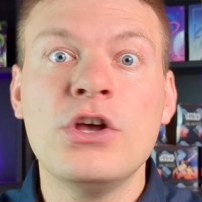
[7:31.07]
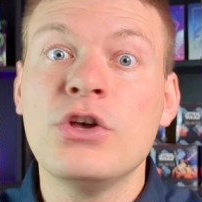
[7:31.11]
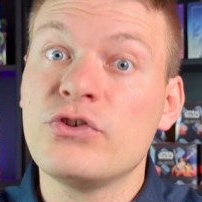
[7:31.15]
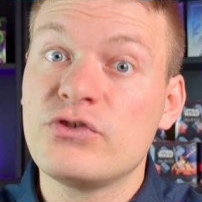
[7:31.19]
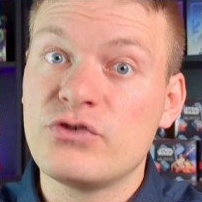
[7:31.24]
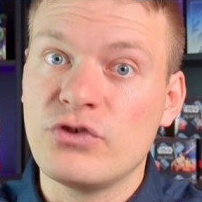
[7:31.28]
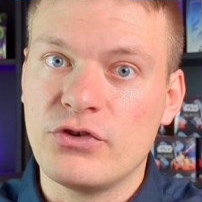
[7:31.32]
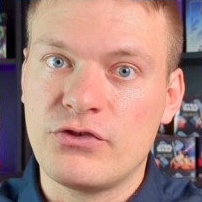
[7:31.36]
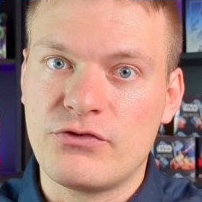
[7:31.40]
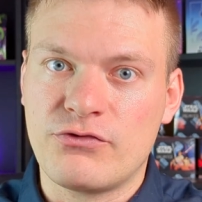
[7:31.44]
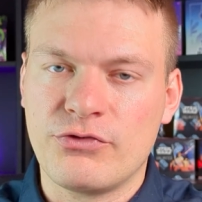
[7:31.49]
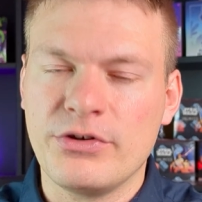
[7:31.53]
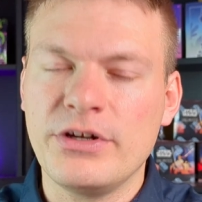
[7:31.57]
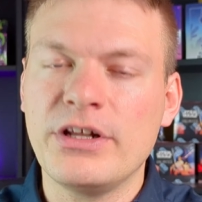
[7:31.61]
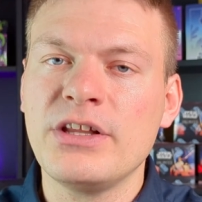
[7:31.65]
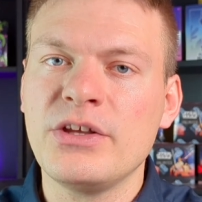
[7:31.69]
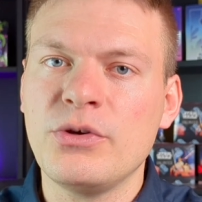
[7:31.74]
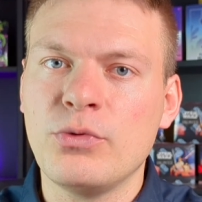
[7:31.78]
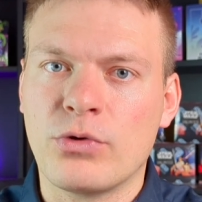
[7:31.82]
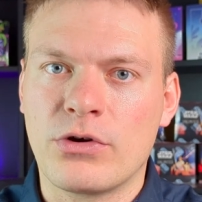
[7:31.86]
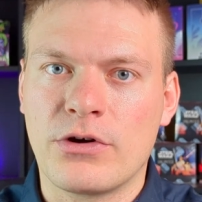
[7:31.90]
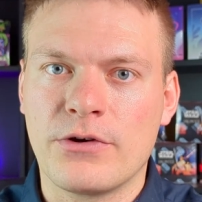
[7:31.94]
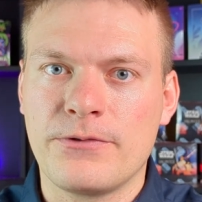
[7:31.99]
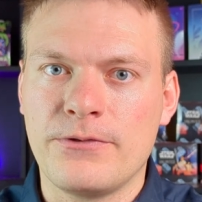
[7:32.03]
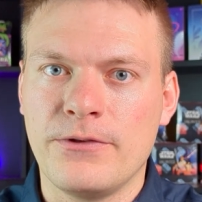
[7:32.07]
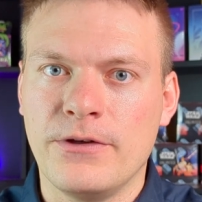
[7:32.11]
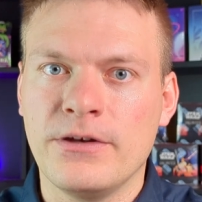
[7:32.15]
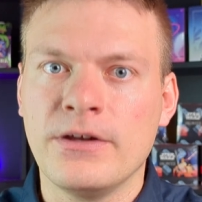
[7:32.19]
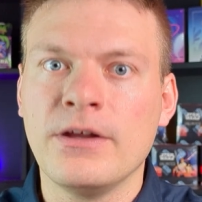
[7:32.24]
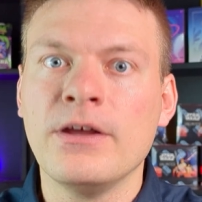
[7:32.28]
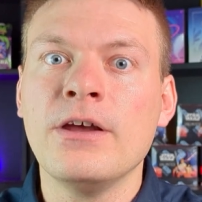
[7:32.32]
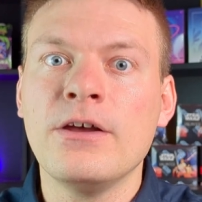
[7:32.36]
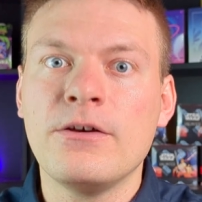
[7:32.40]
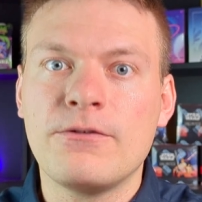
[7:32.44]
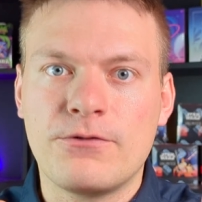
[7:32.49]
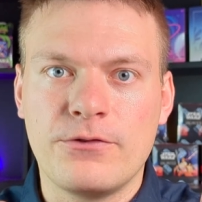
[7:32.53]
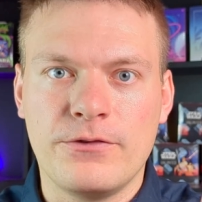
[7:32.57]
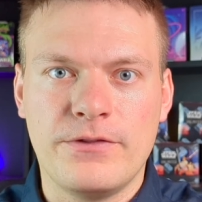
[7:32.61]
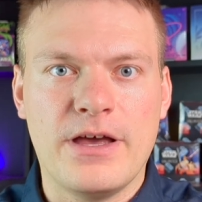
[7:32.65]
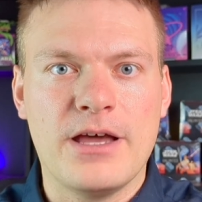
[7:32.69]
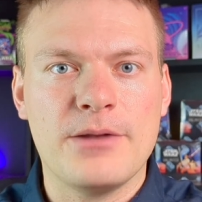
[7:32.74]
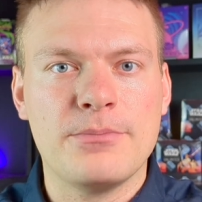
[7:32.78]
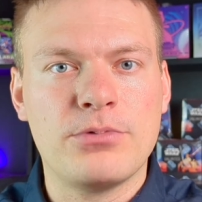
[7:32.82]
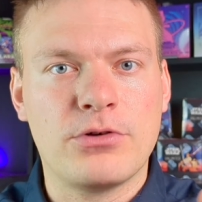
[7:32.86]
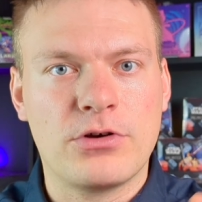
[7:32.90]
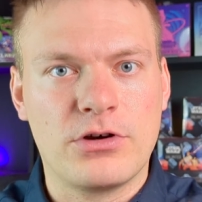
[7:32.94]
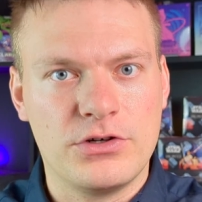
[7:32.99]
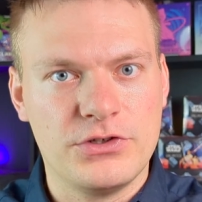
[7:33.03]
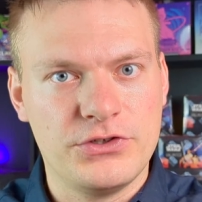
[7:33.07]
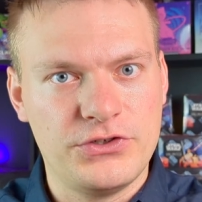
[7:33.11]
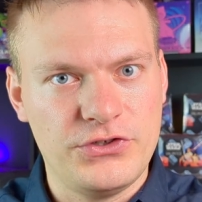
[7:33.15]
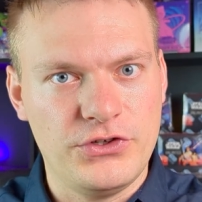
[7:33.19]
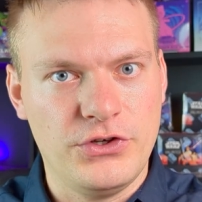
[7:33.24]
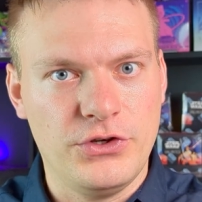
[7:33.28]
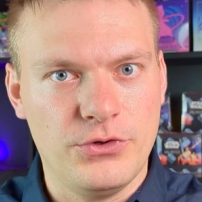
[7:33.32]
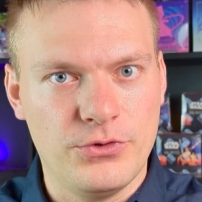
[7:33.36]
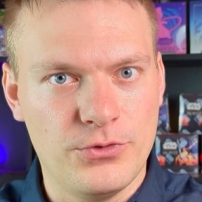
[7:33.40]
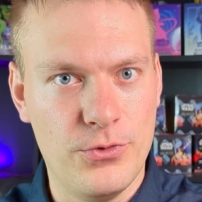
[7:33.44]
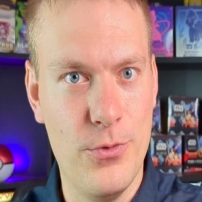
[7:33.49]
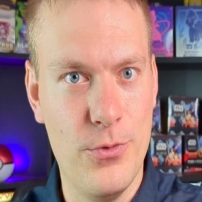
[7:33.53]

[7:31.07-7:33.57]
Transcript: so it's really worth it for that part too.